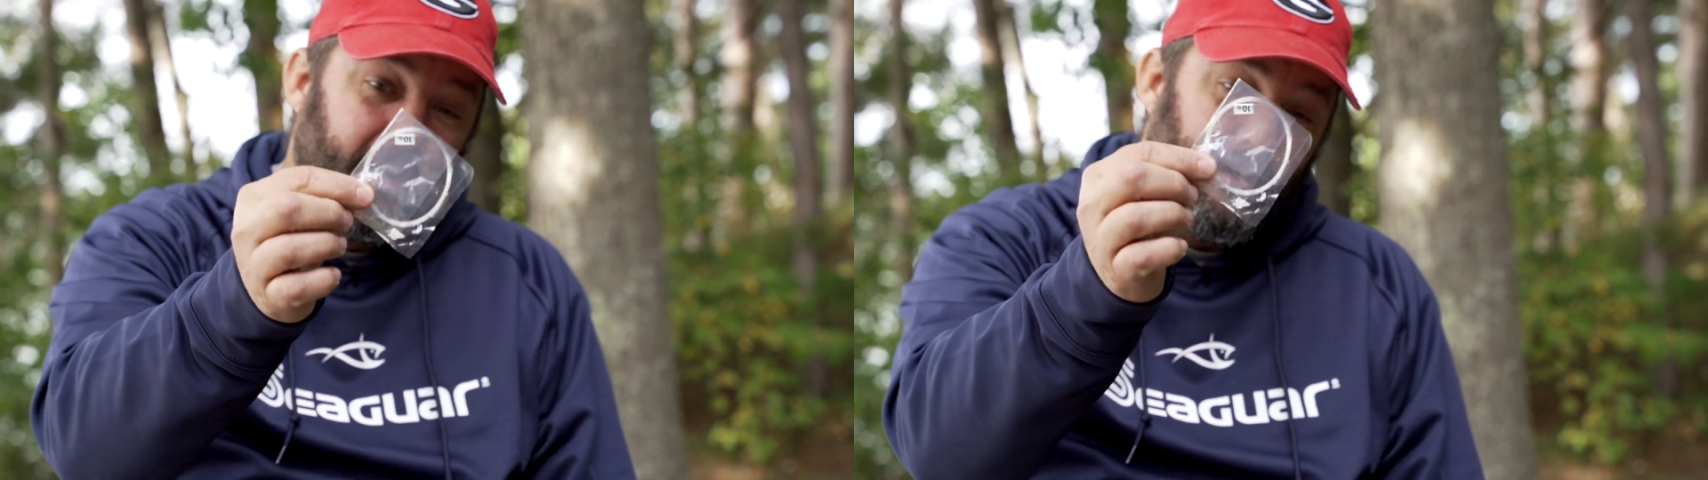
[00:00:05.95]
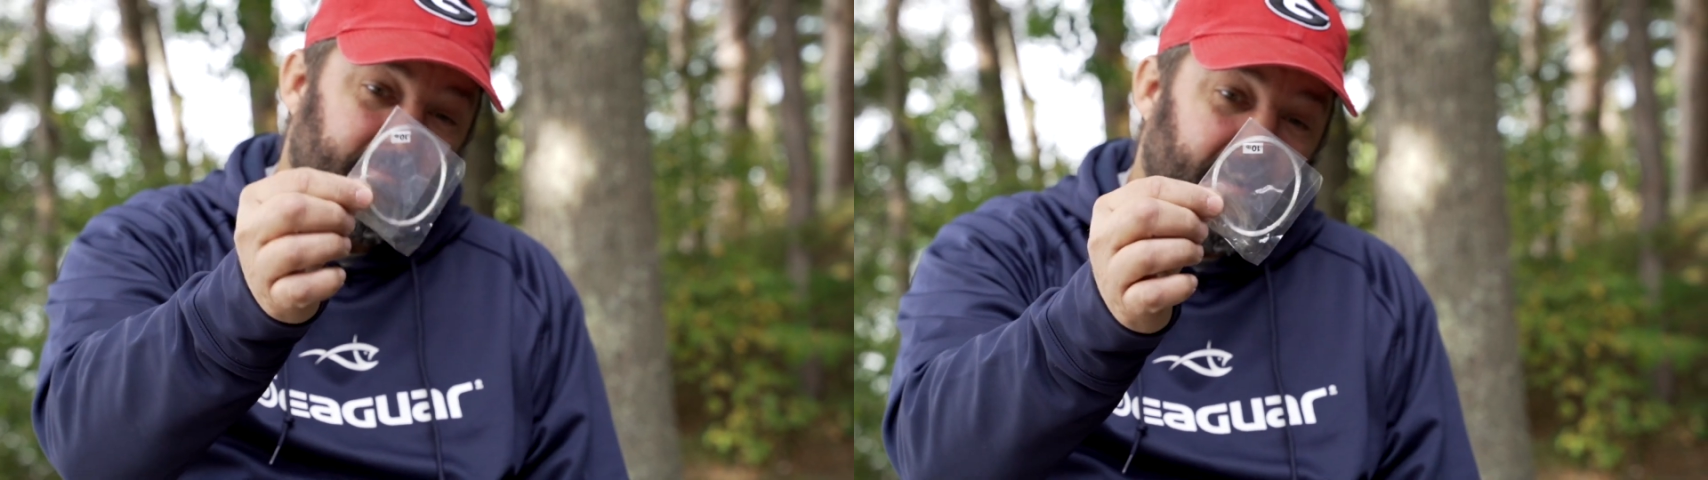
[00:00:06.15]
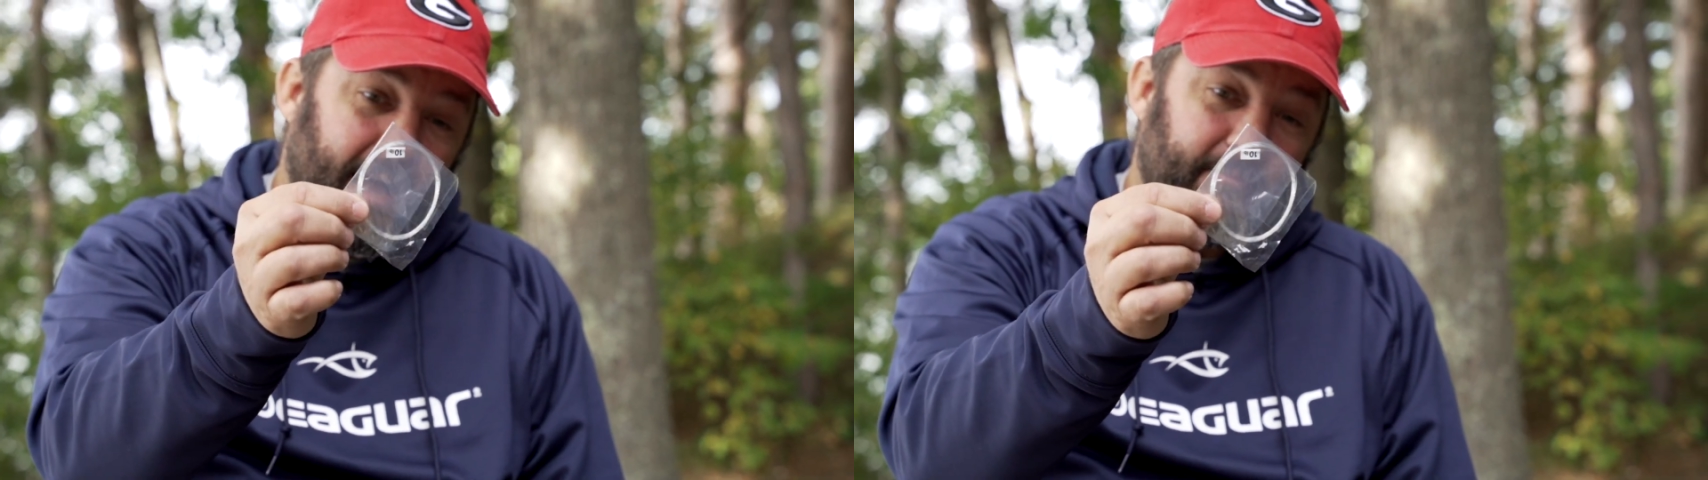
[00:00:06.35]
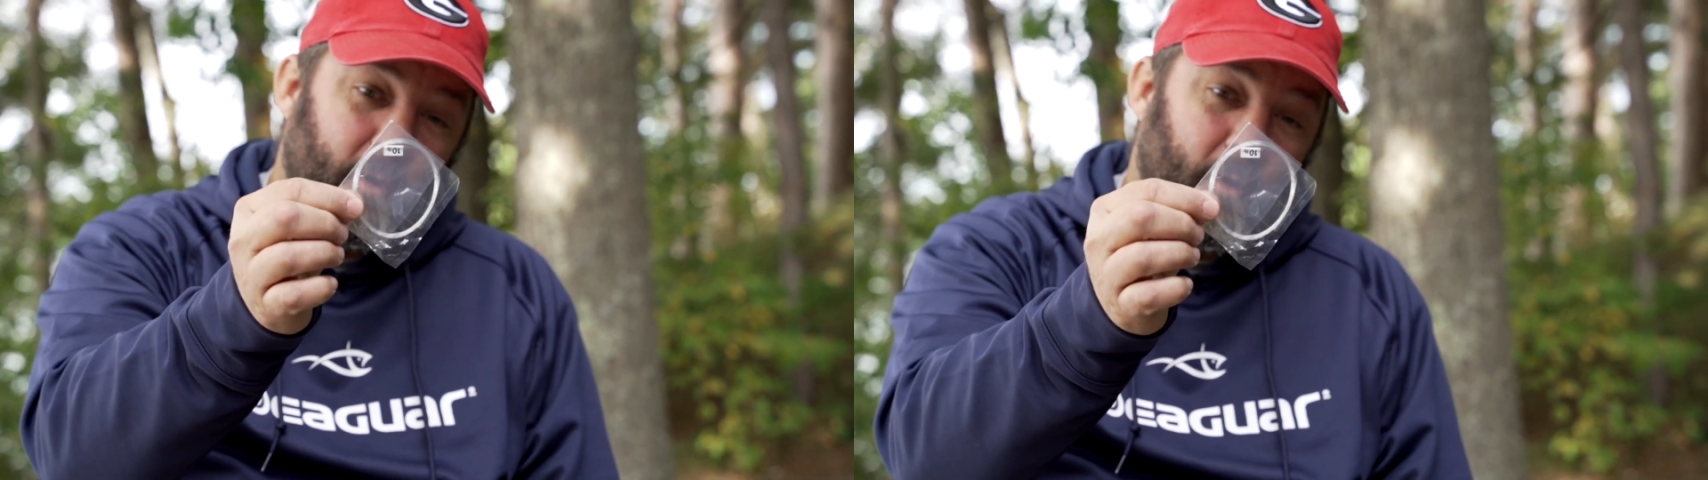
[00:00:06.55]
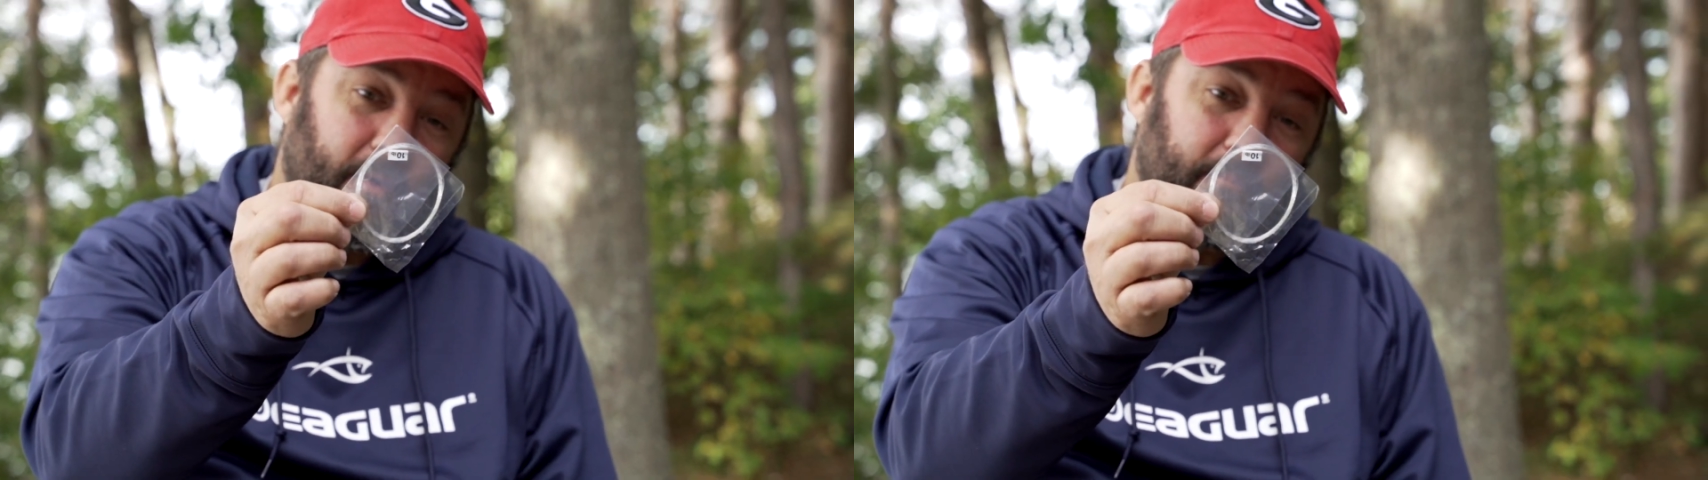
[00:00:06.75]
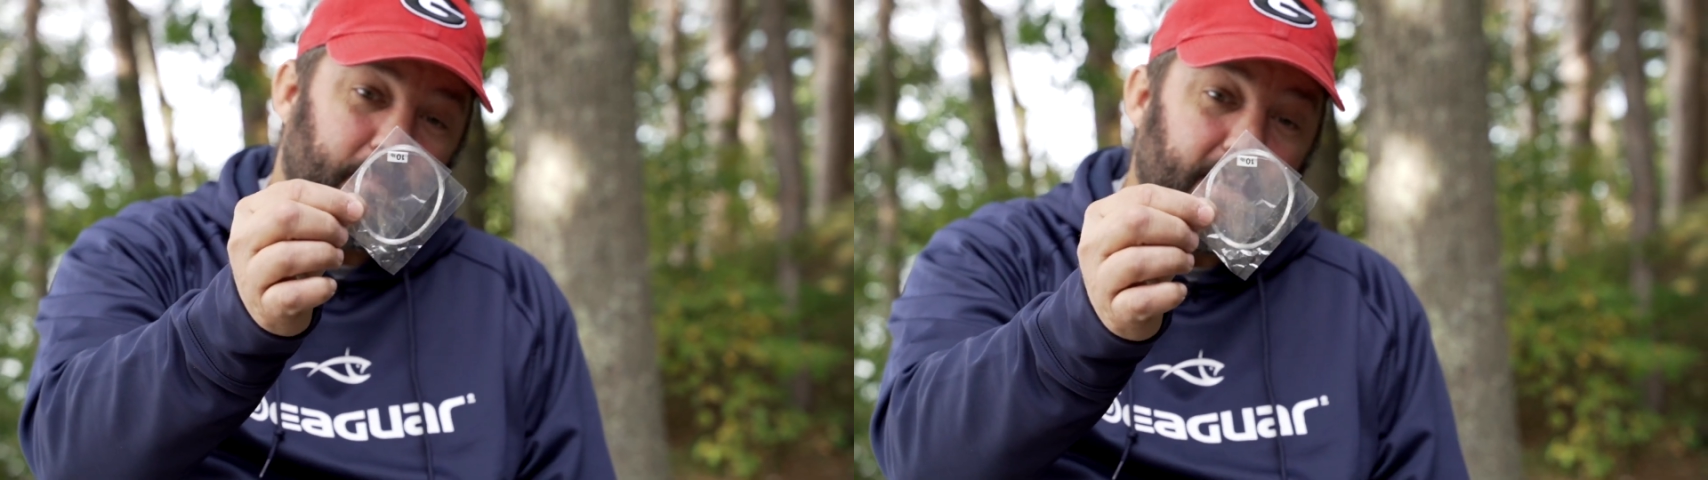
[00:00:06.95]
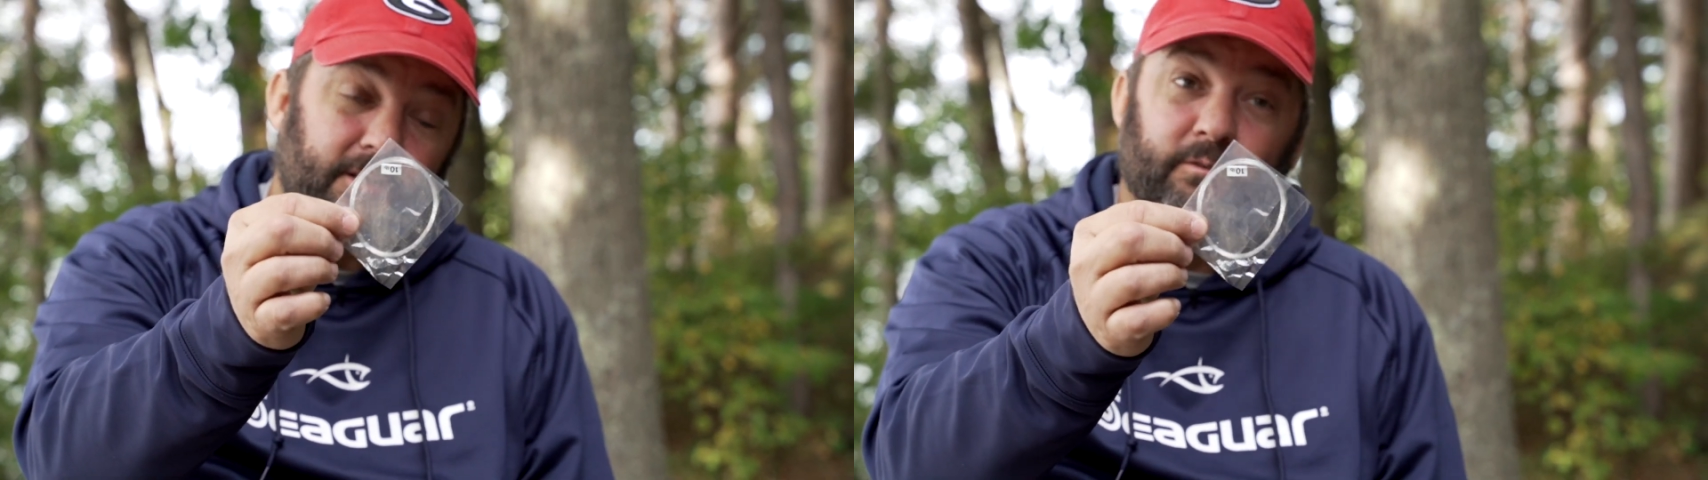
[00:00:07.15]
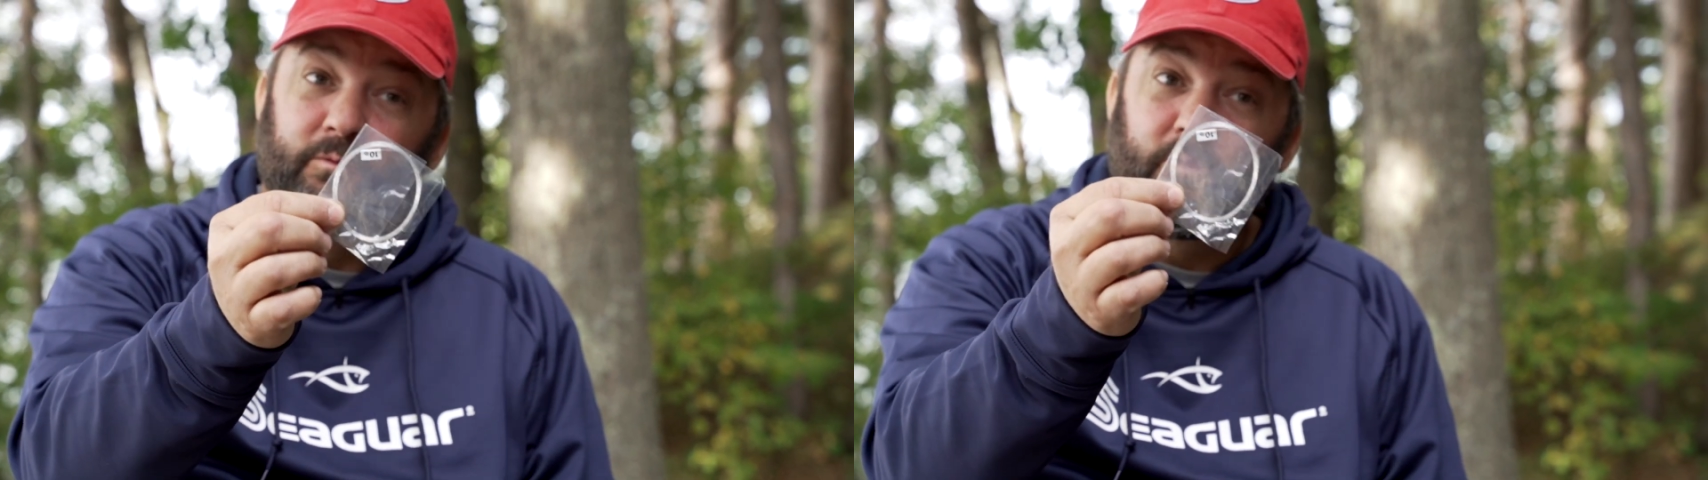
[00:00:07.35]
a five yard
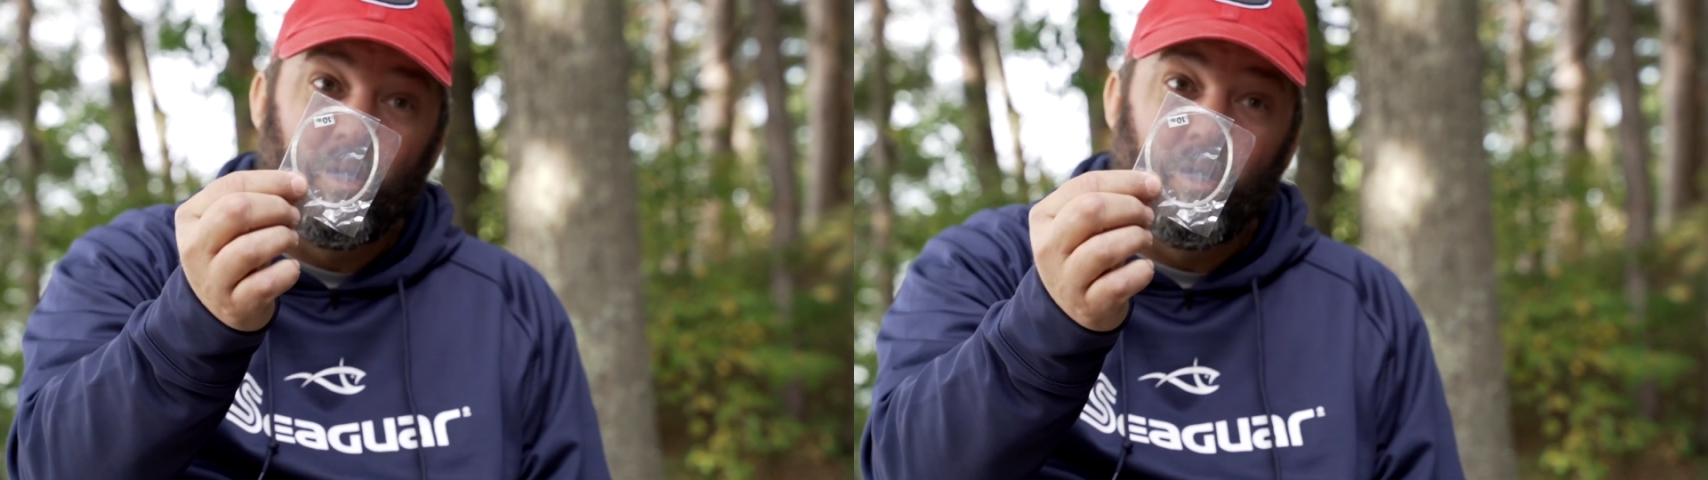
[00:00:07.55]
piece of,